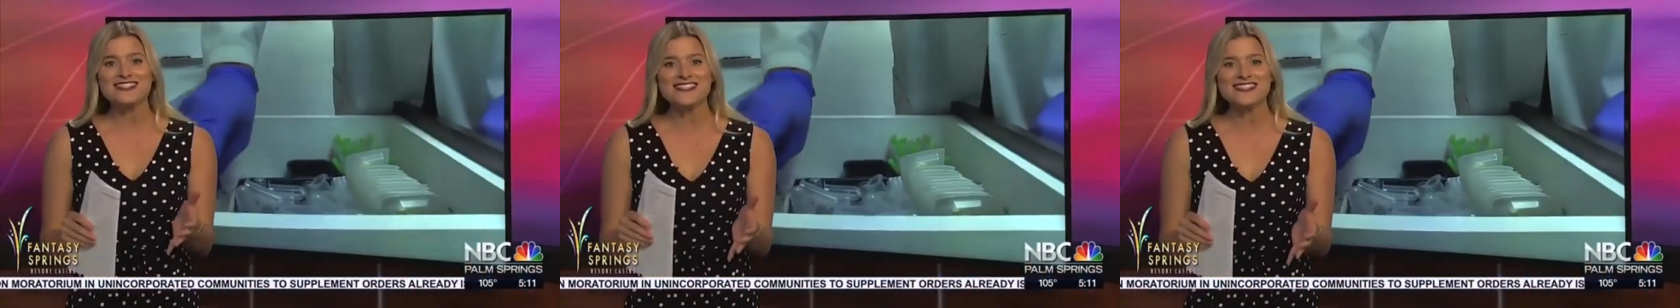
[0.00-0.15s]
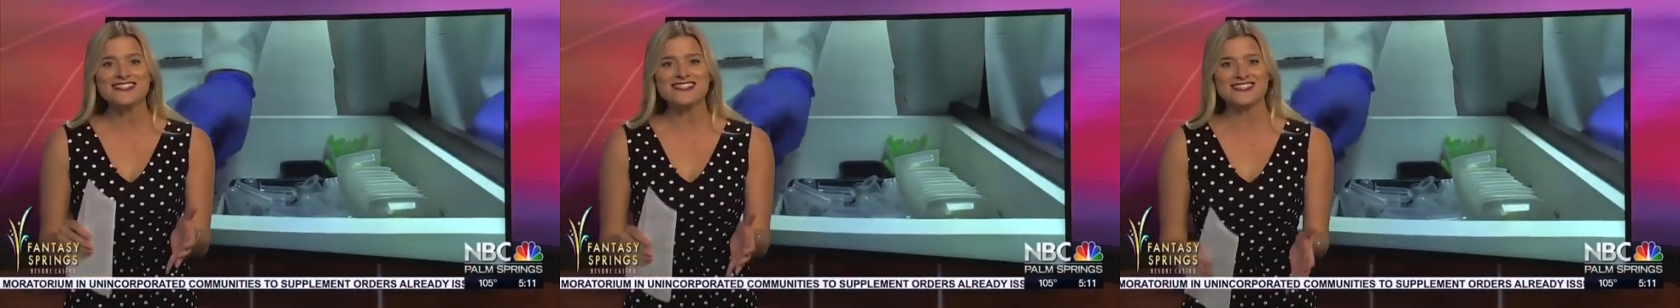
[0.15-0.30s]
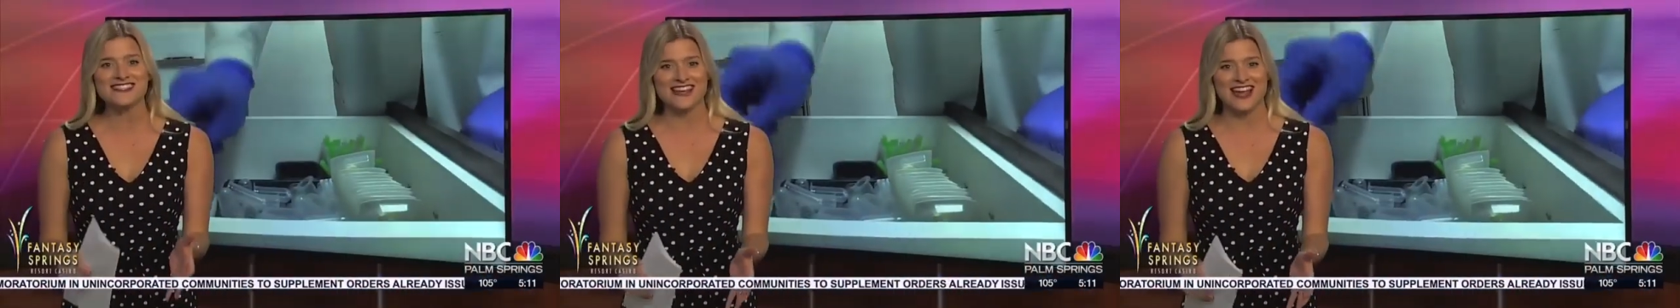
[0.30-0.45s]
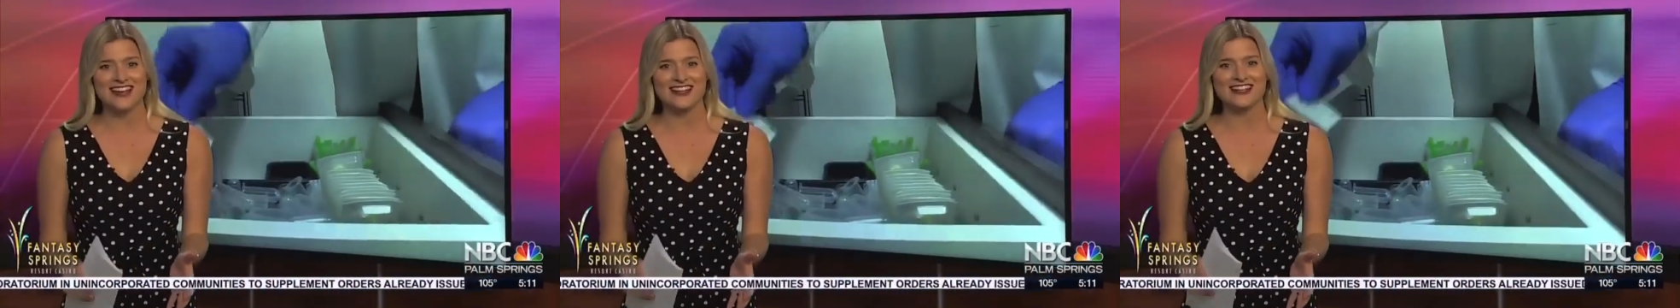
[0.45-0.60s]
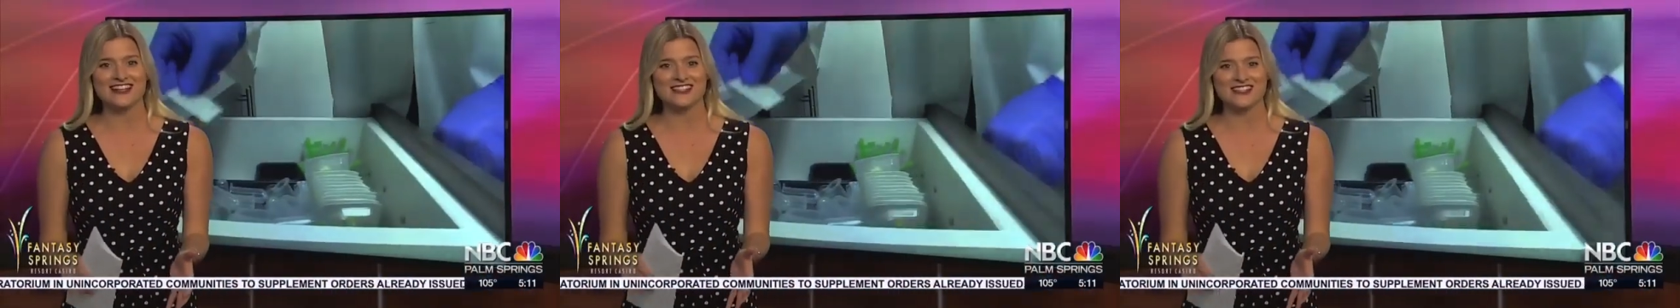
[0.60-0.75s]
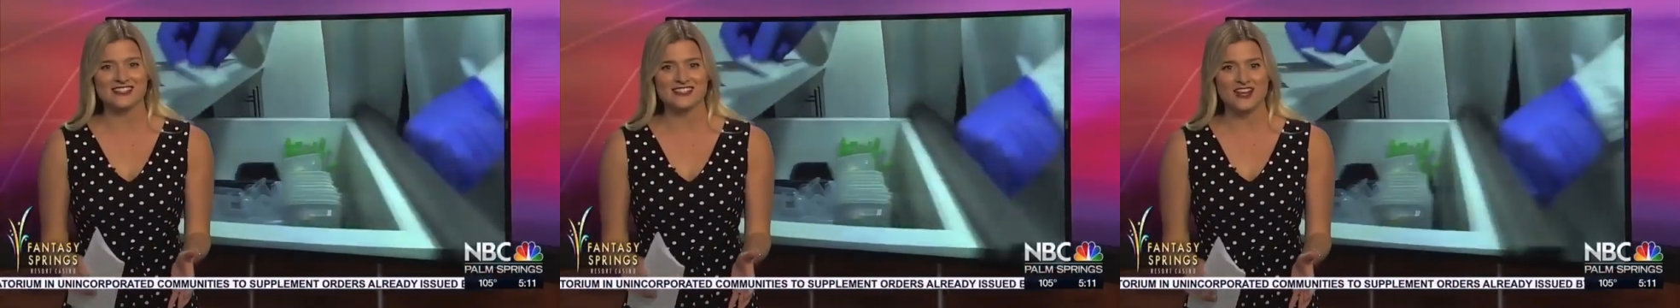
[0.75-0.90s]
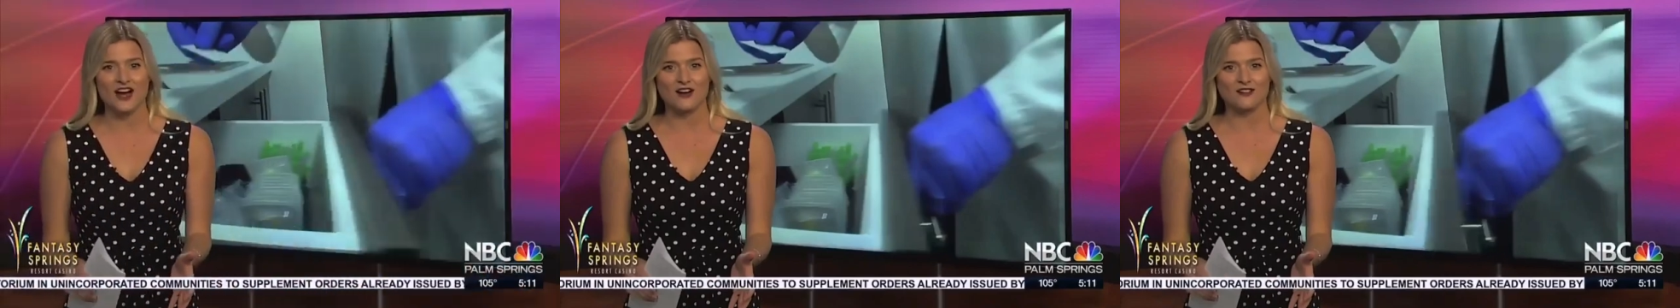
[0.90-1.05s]
exciting
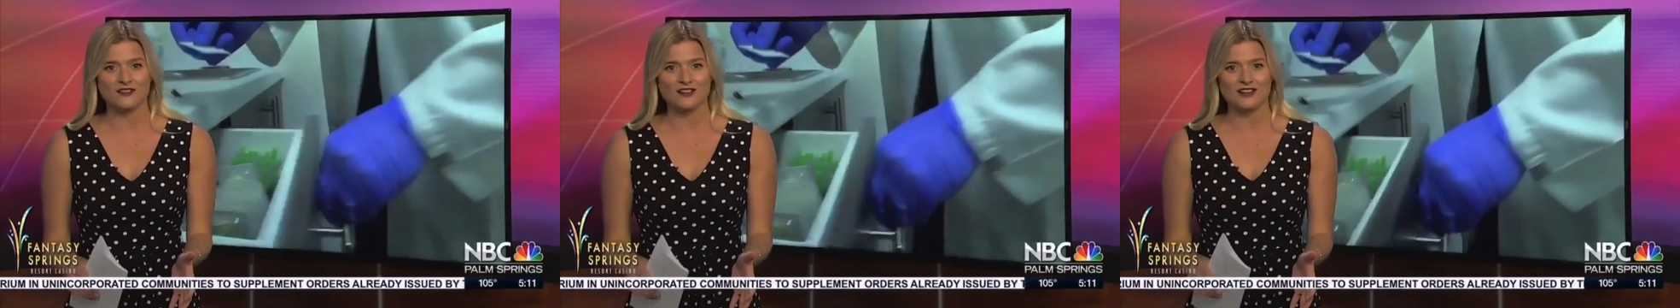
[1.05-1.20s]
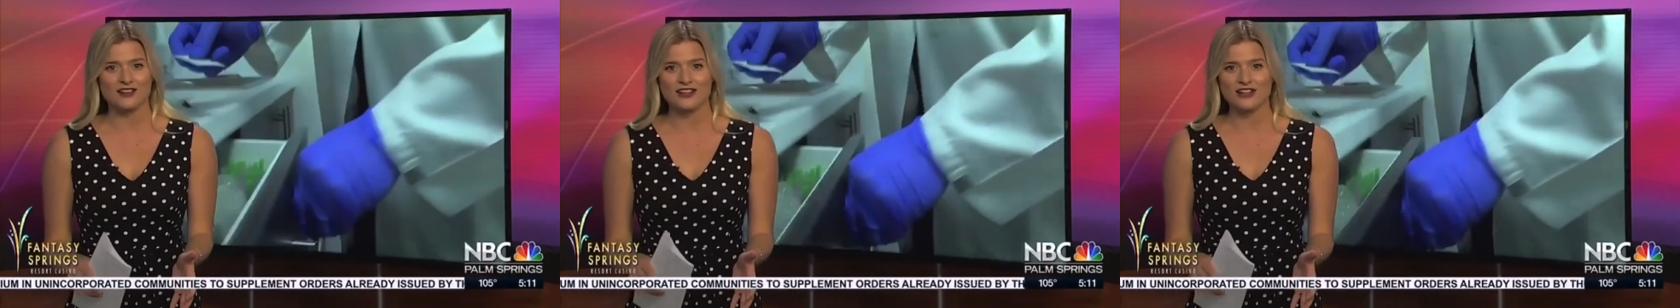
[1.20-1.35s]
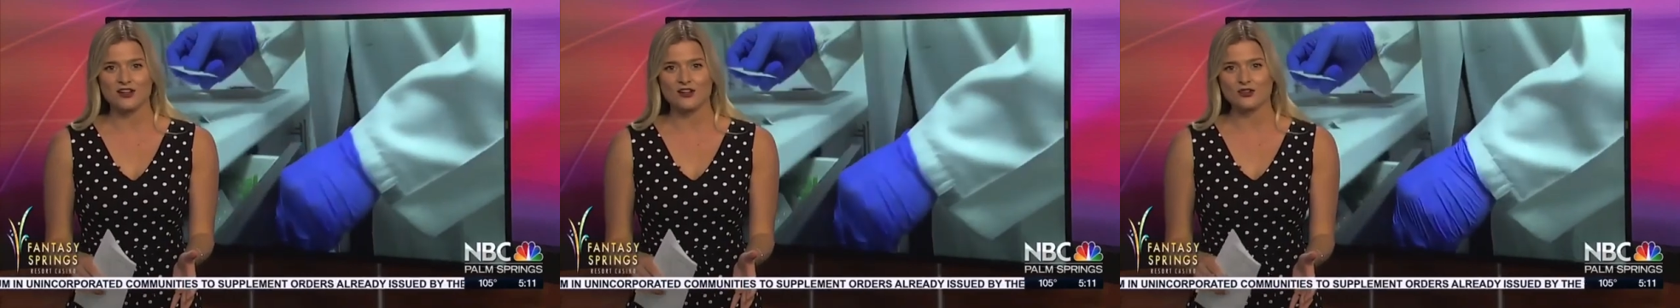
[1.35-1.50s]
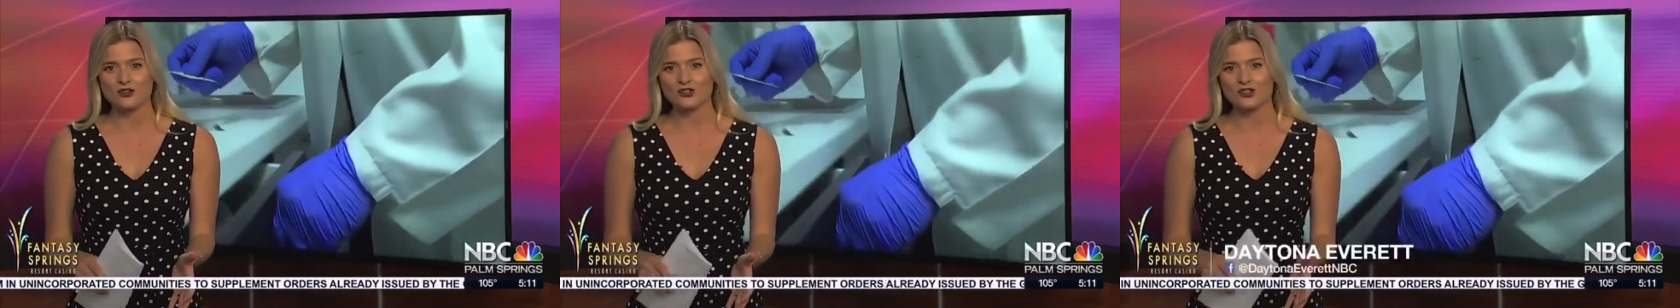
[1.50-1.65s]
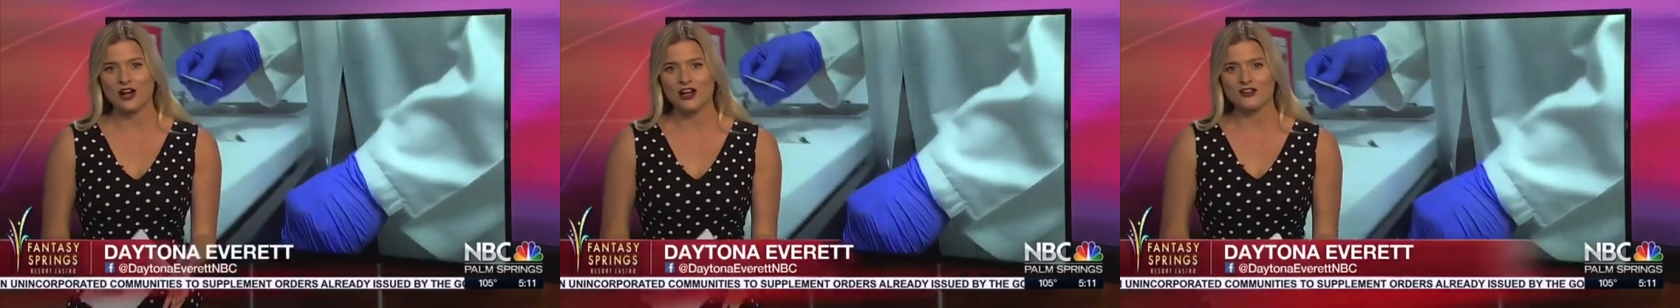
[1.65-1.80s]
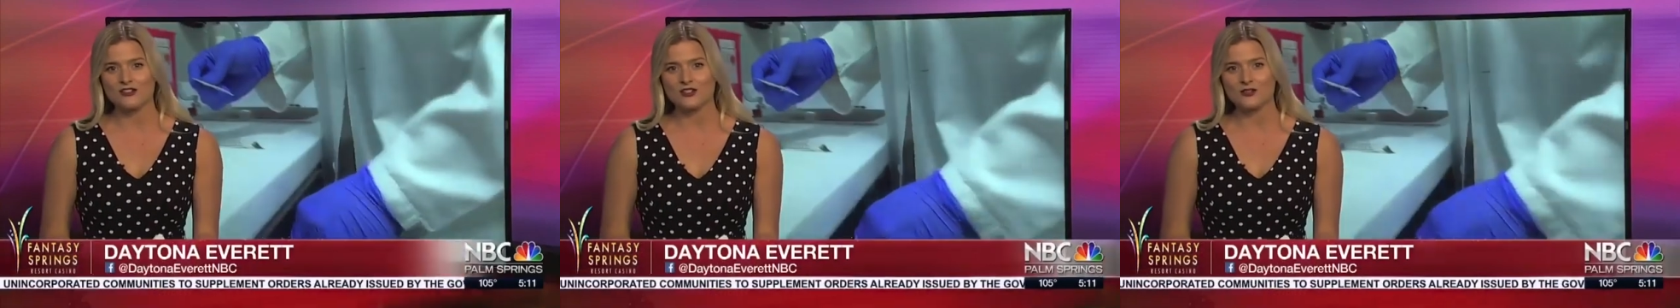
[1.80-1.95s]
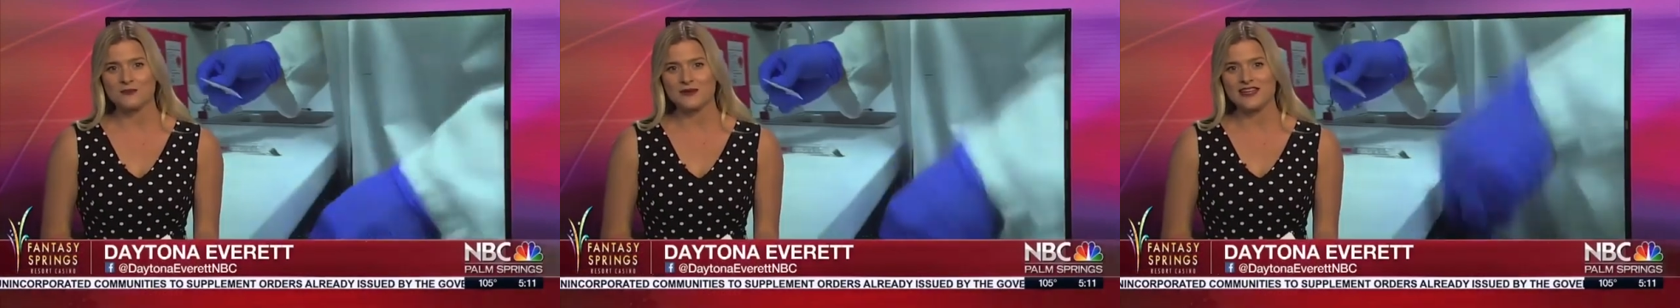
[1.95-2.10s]
stuff. Clinical trials